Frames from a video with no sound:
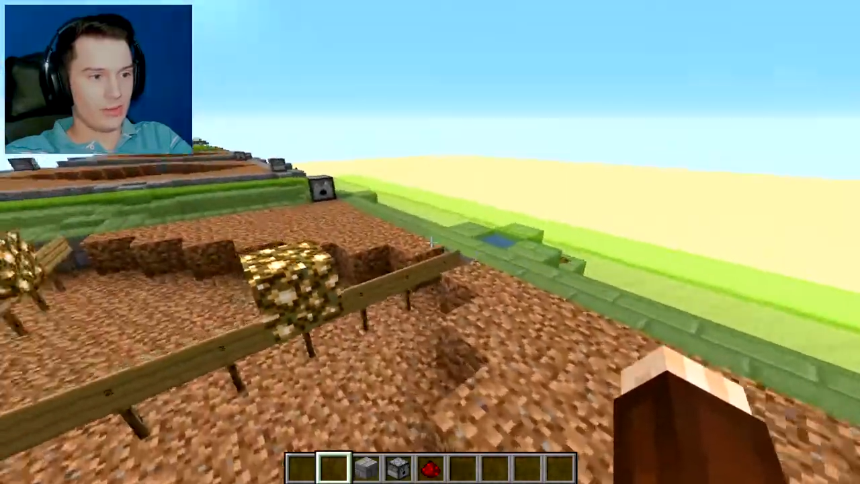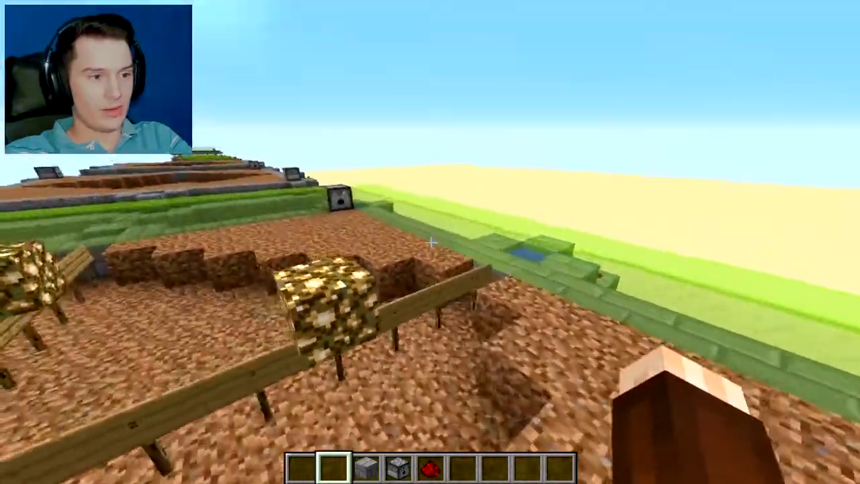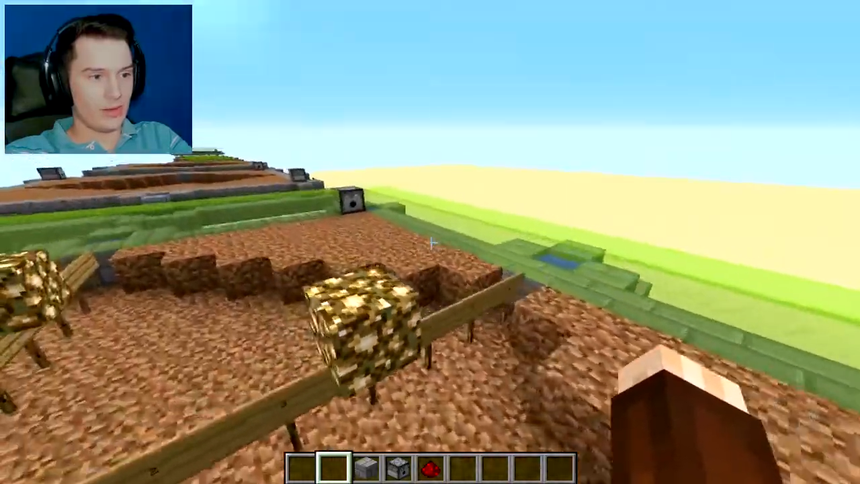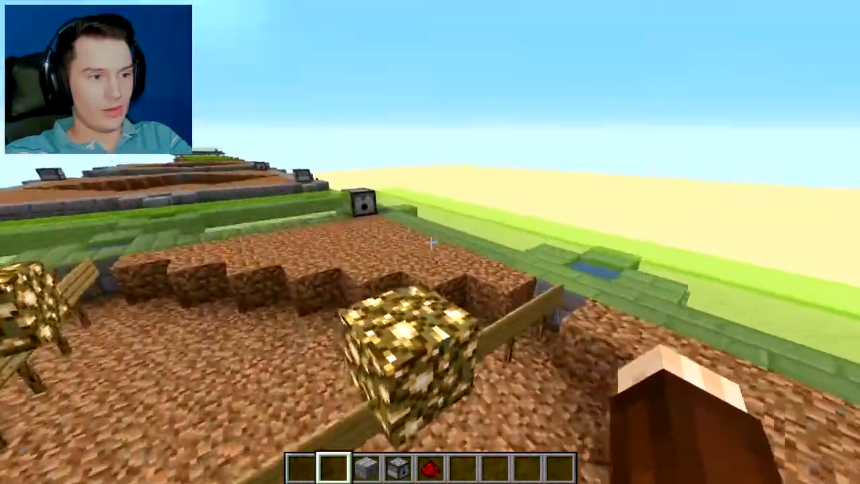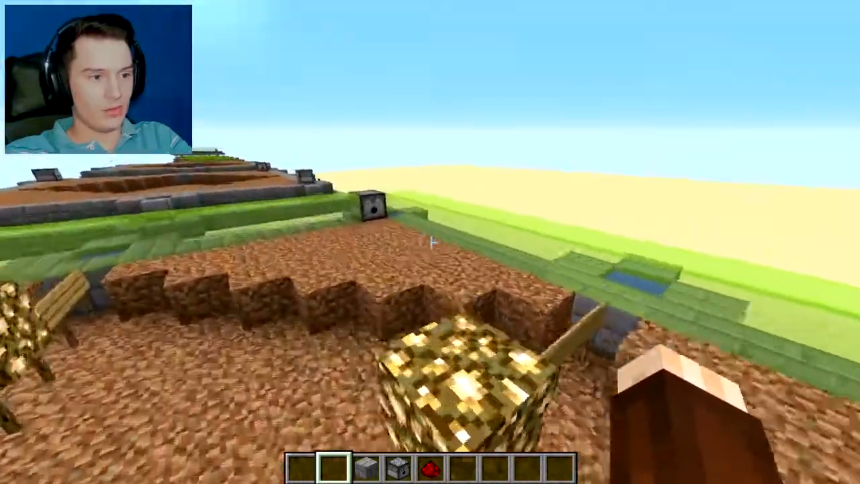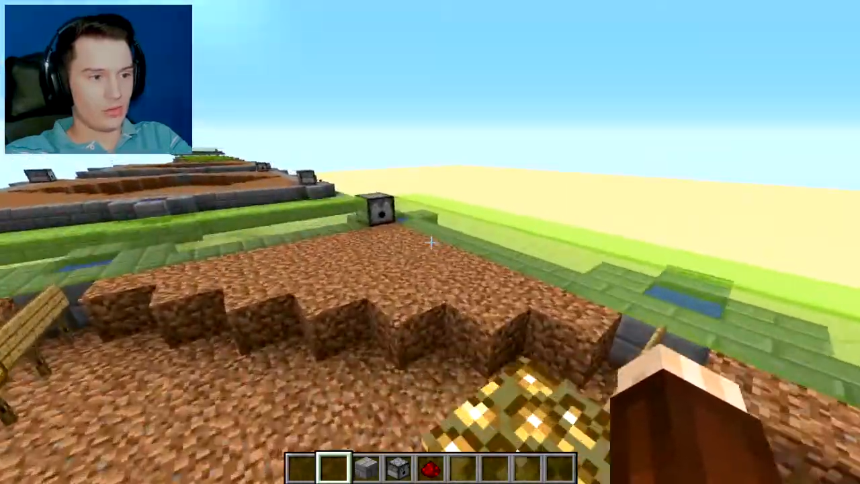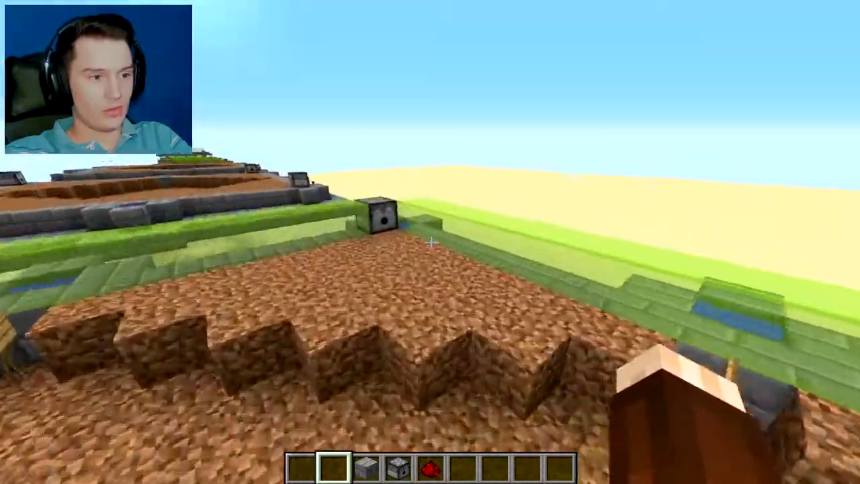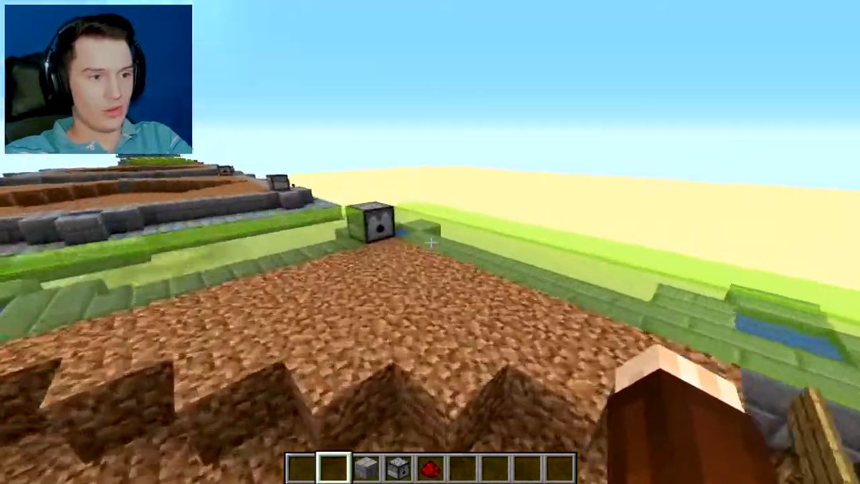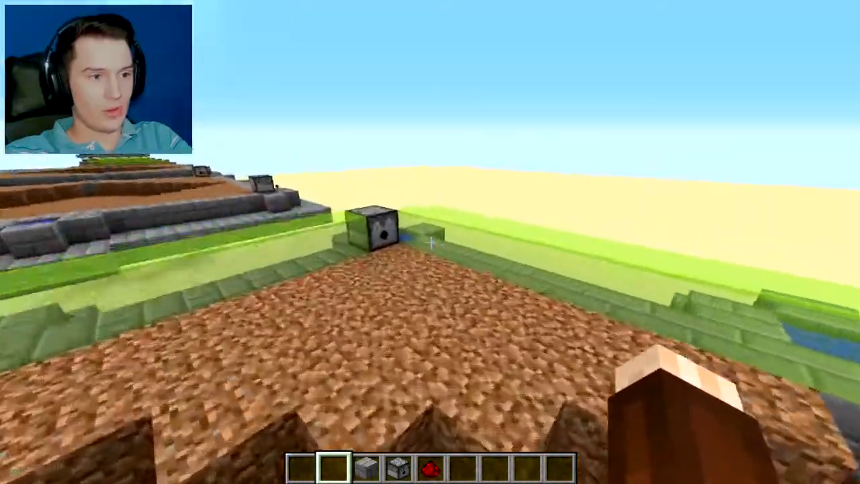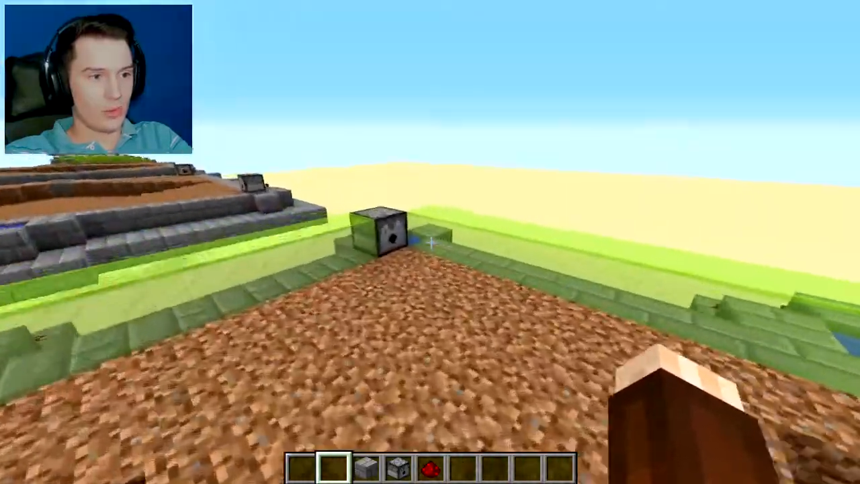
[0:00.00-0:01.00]
making sure
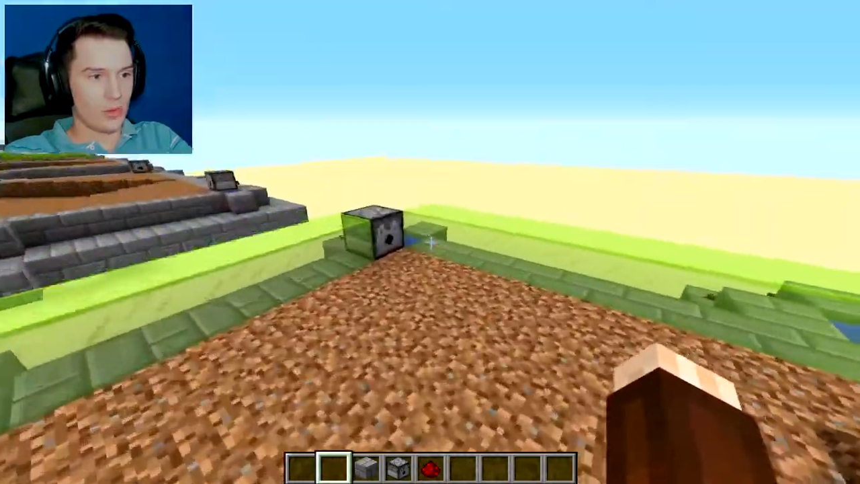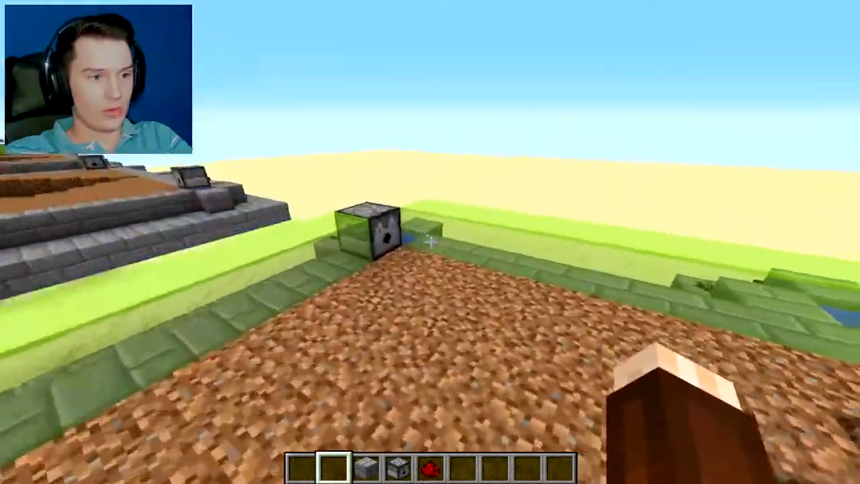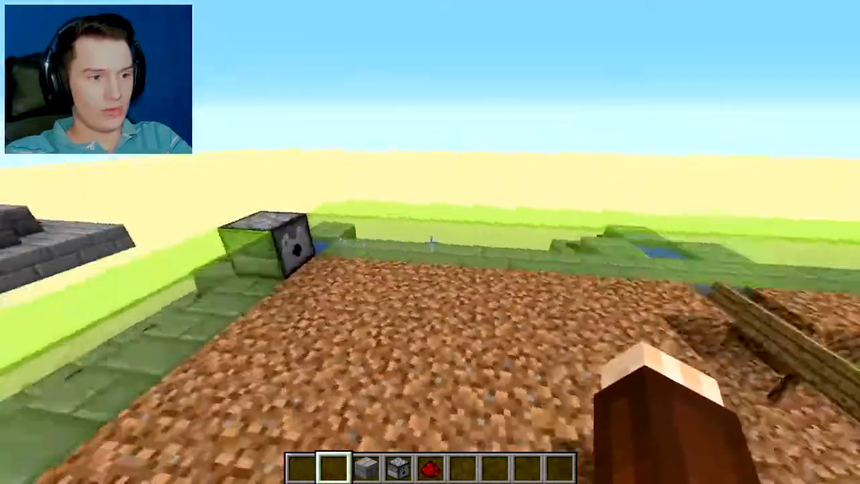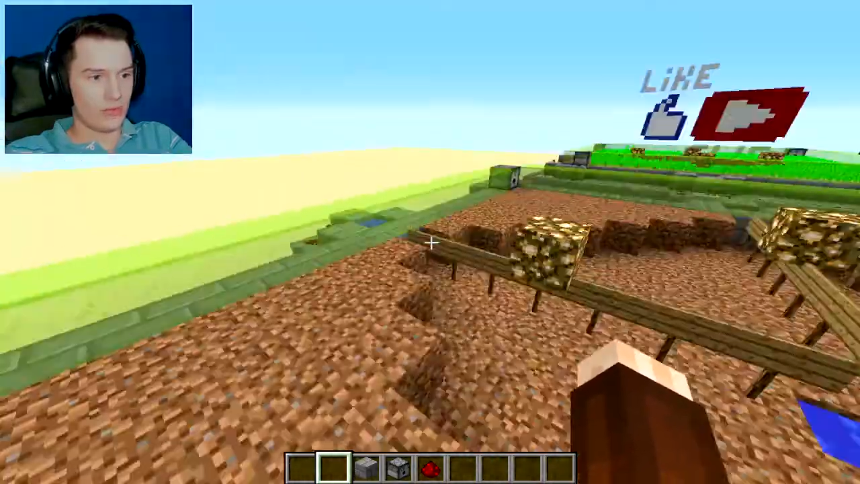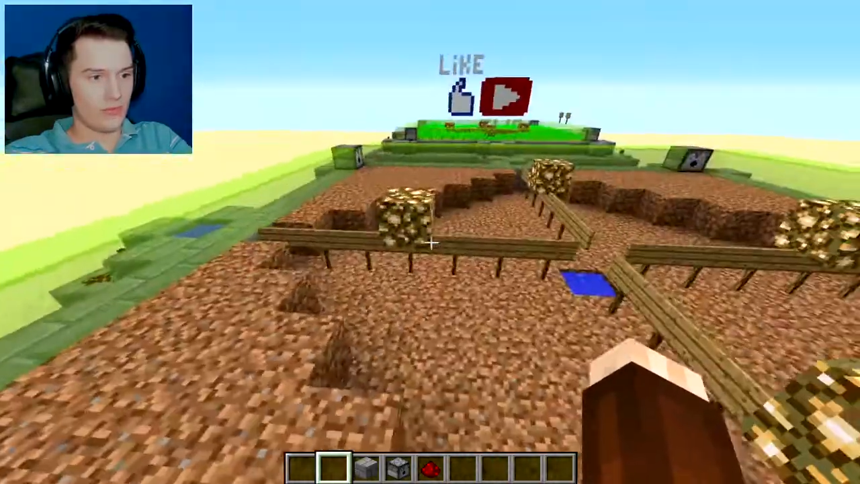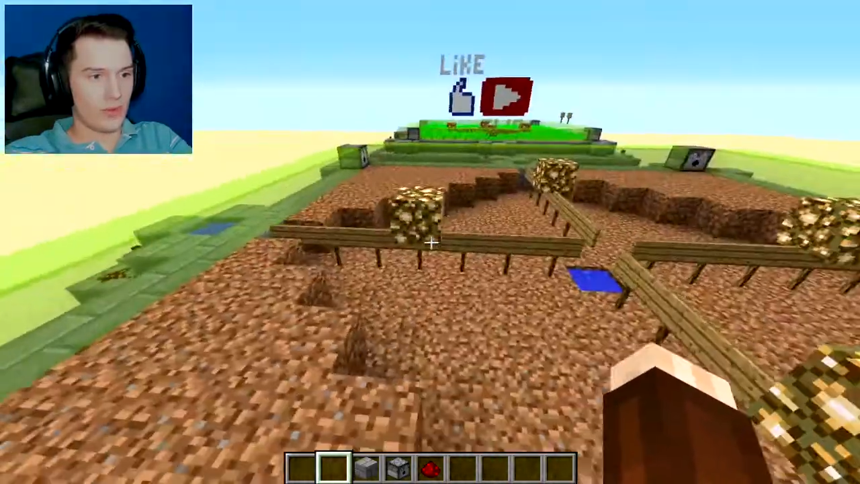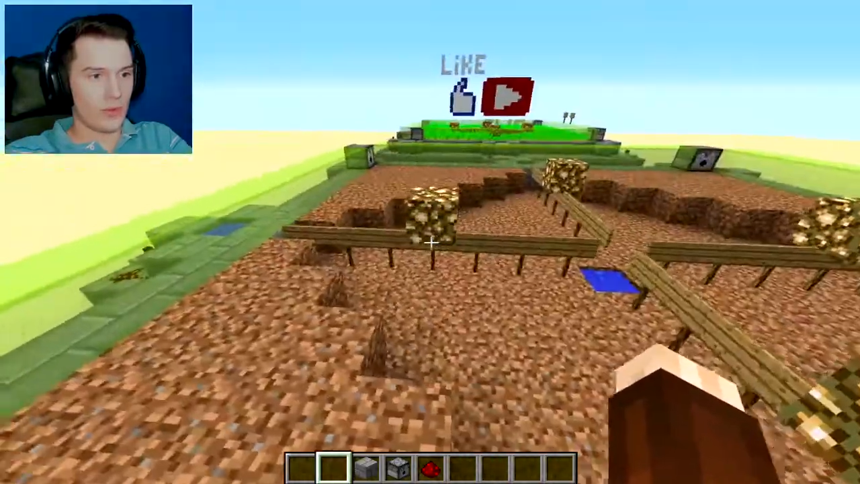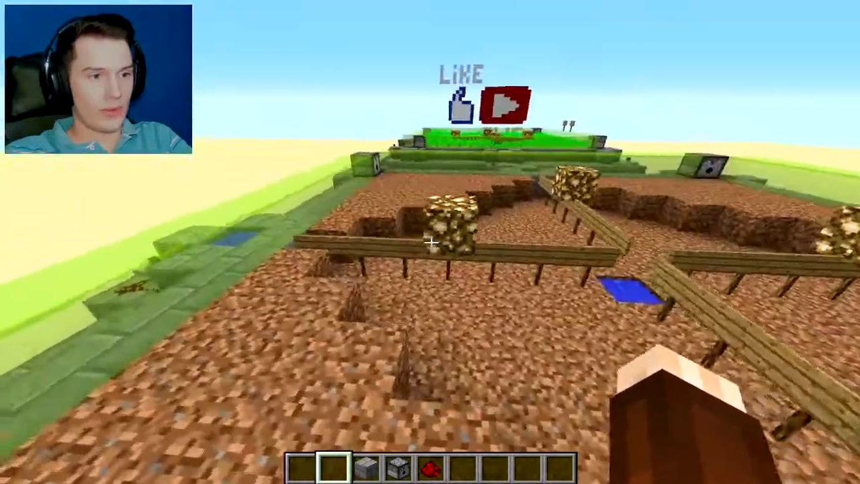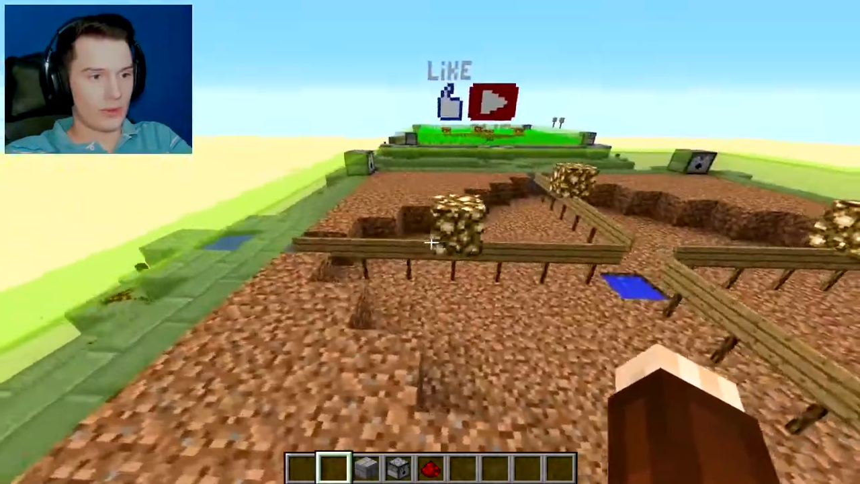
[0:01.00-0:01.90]
none of the water can flow